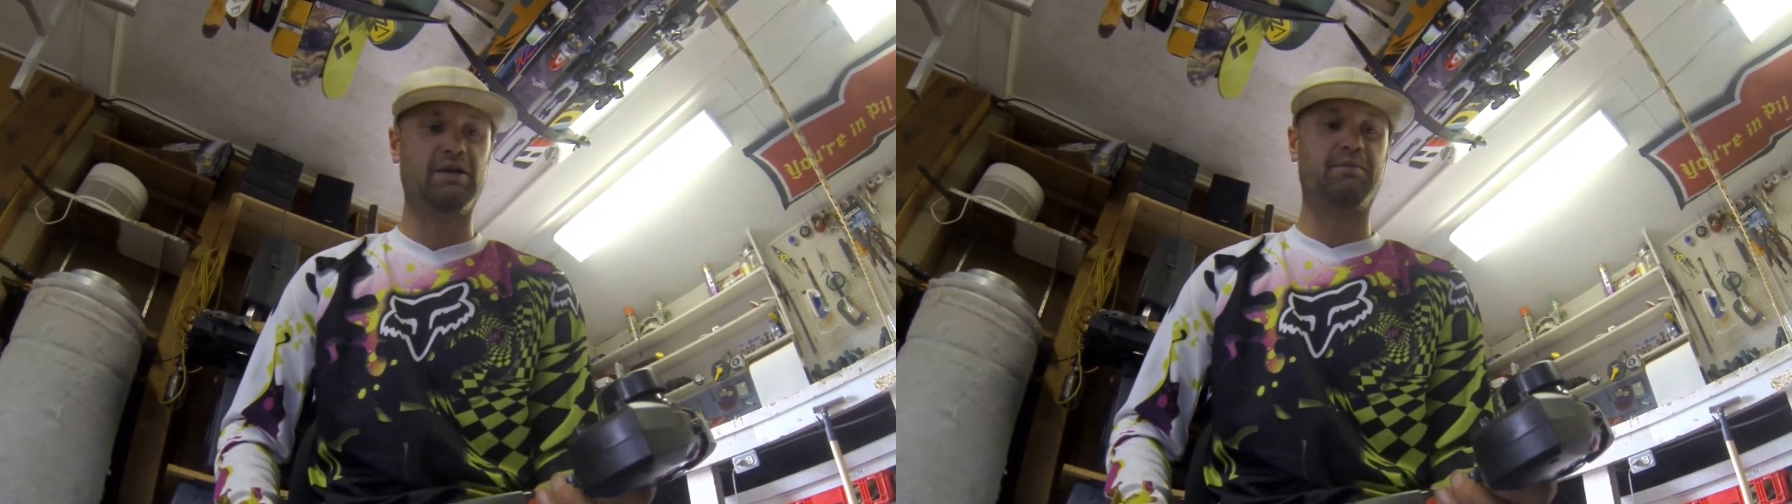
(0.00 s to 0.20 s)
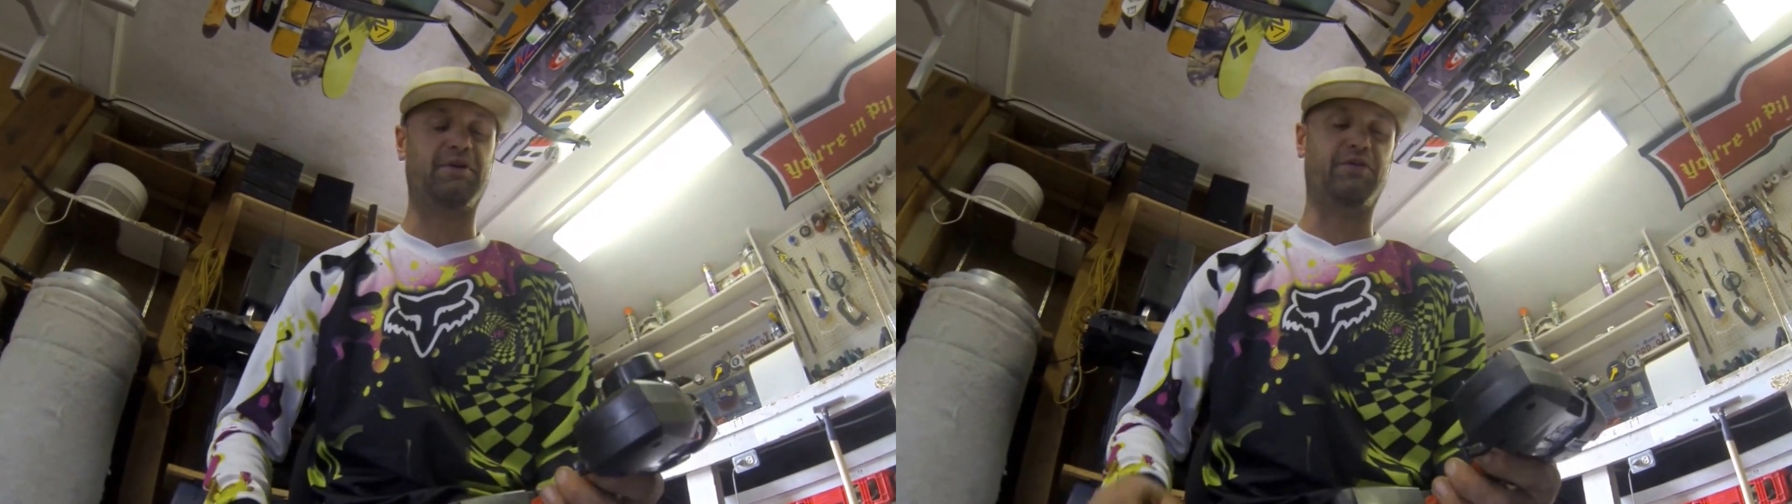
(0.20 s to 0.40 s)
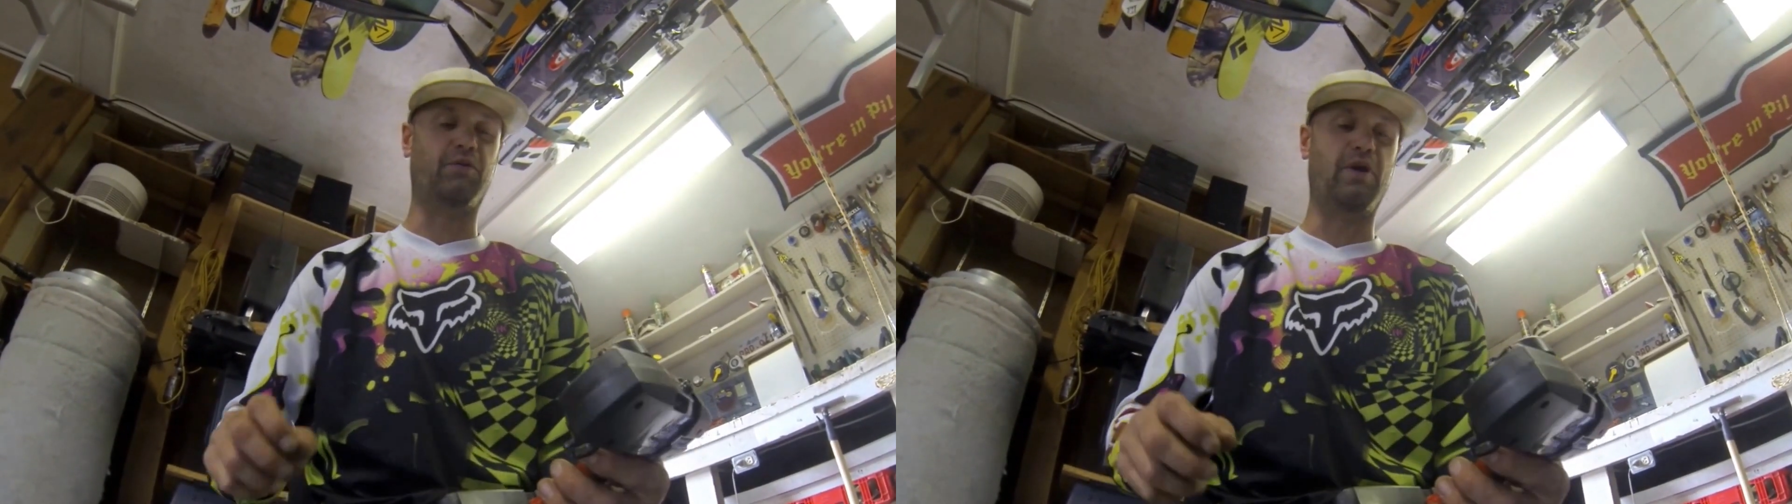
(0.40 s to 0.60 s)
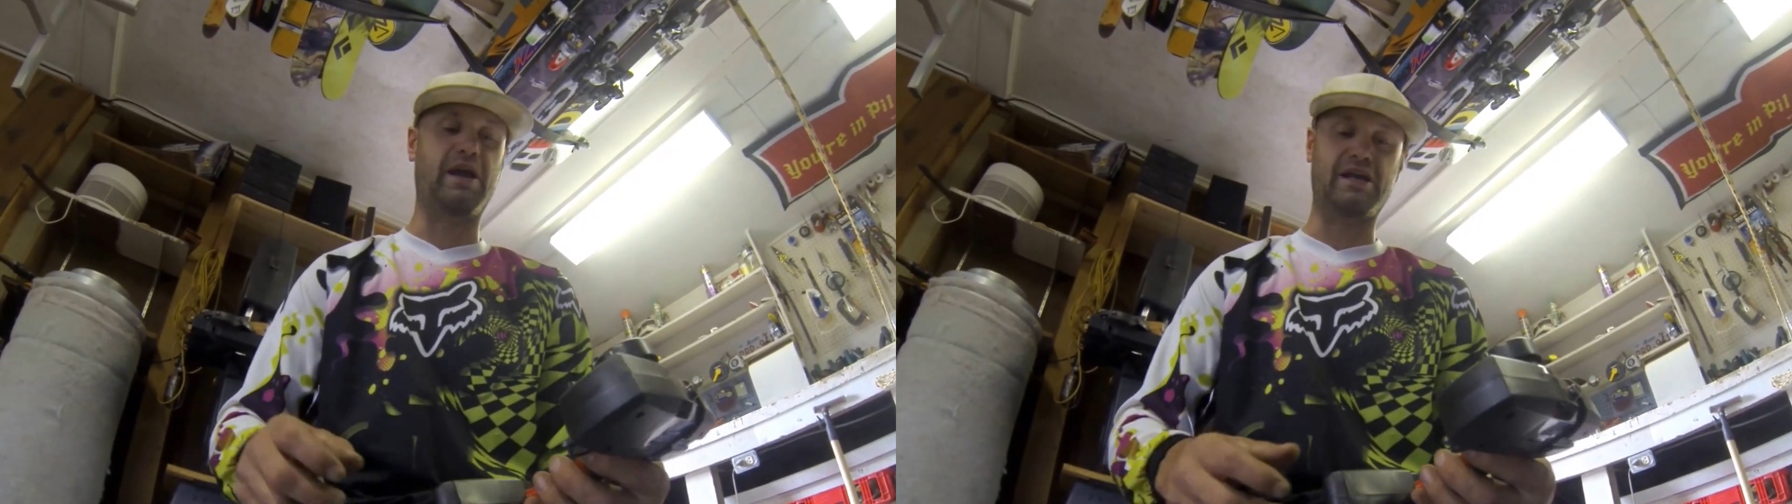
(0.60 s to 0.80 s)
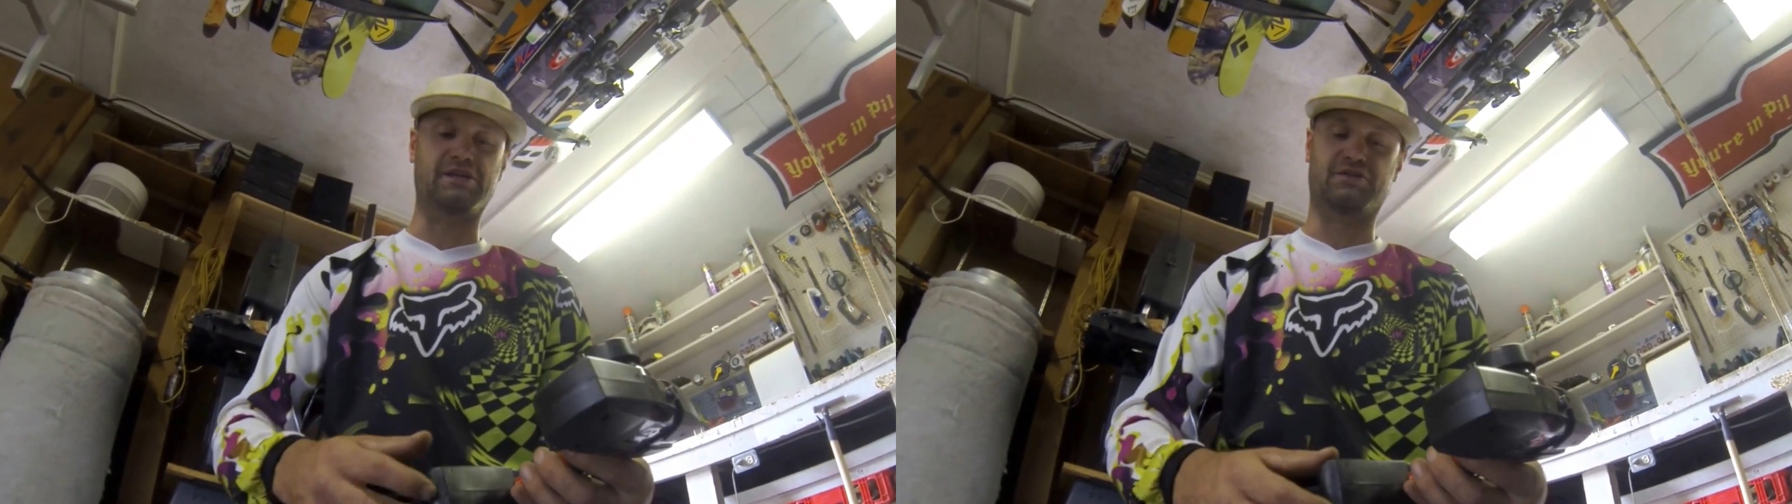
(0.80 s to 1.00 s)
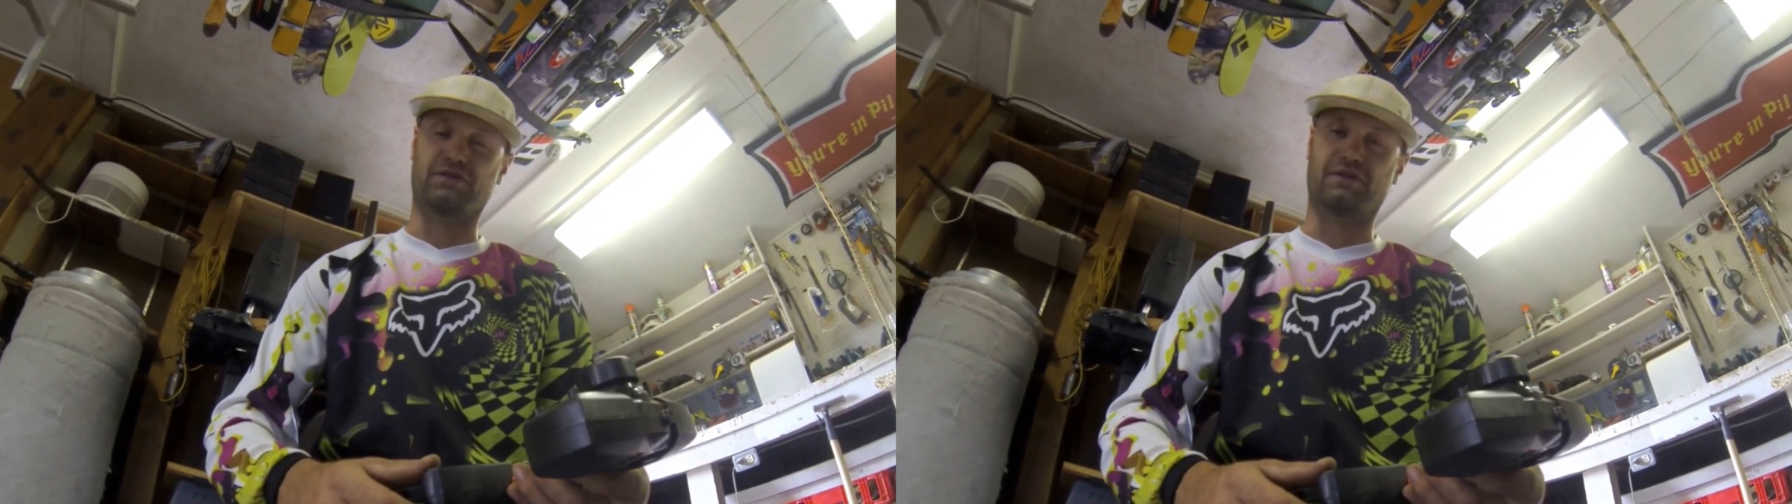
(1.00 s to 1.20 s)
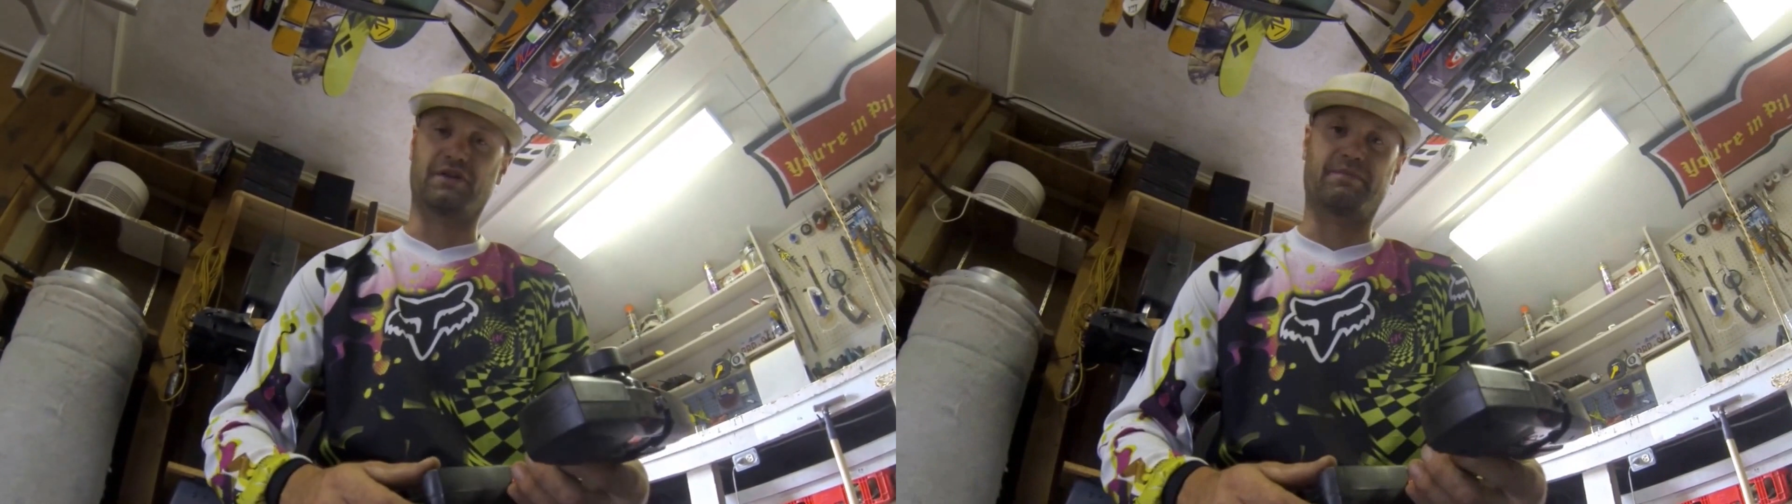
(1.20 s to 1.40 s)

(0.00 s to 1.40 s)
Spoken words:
but the range is only